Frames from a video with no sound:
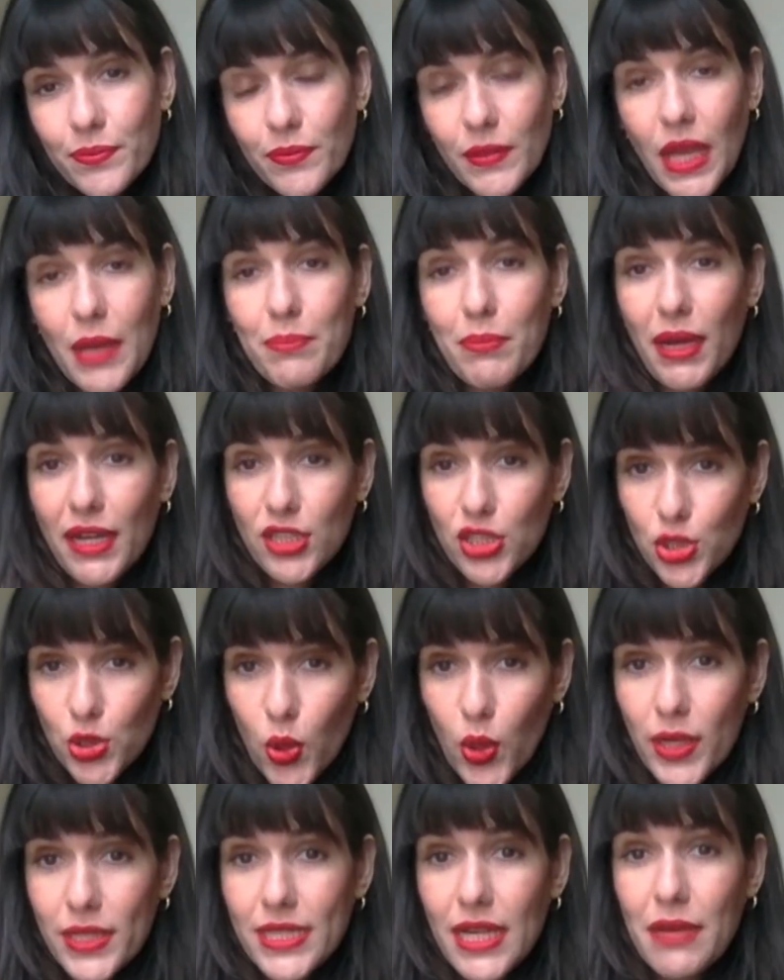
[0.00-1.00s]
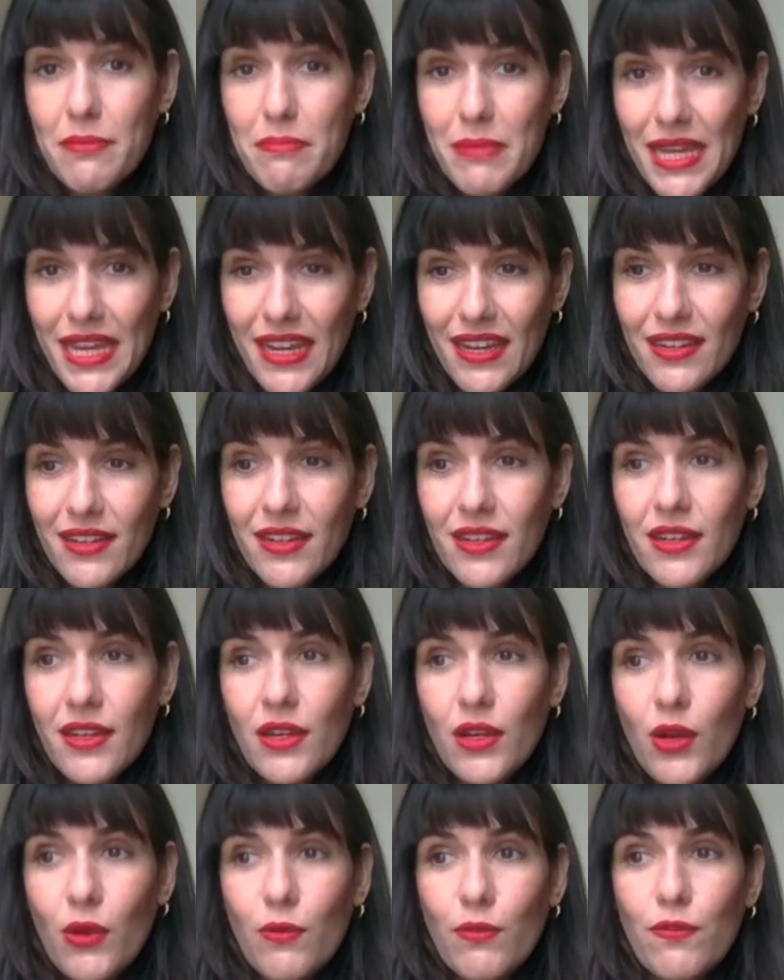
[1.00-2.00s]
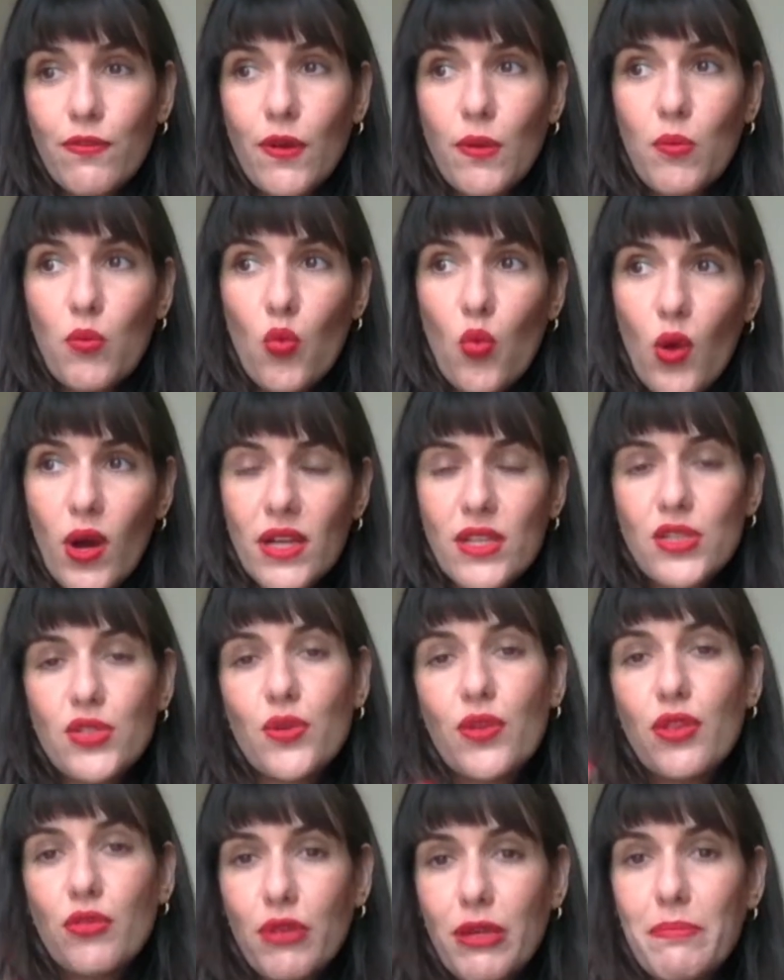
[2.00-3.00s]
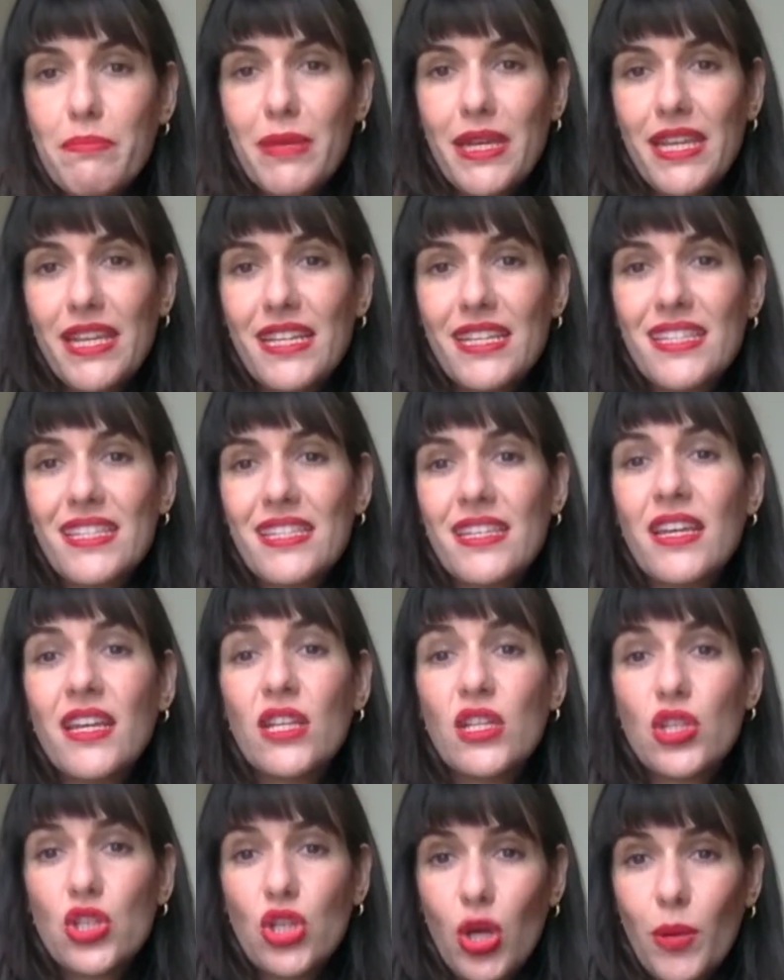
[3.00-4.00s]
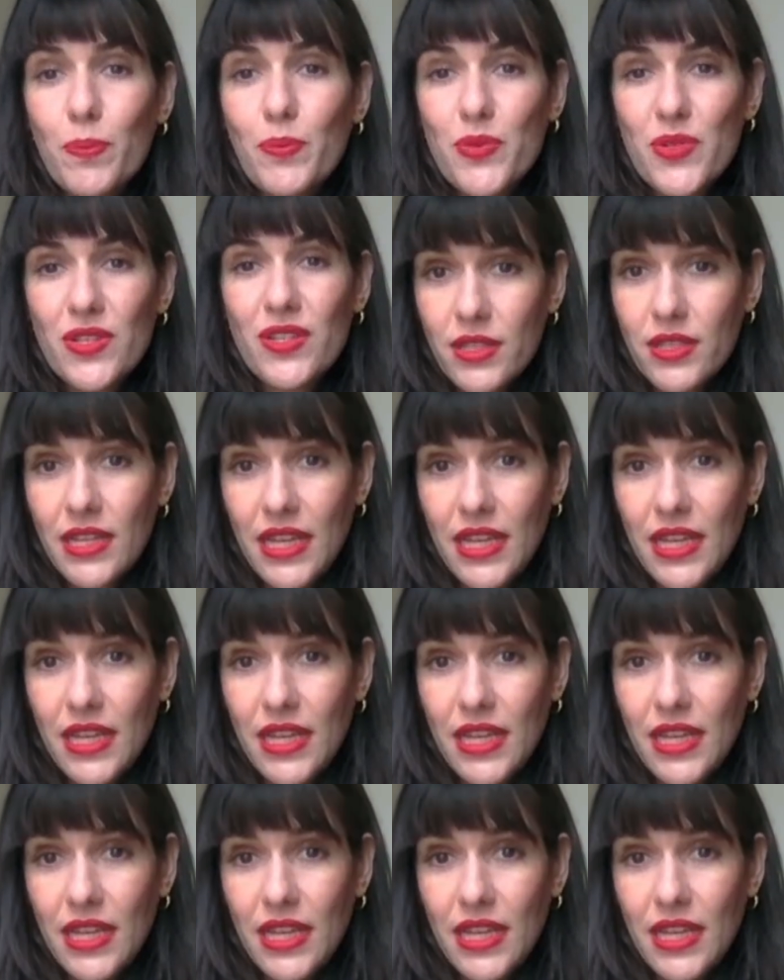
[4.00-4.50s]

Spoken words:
And by short, I mean from 1 to 3 minutes tops.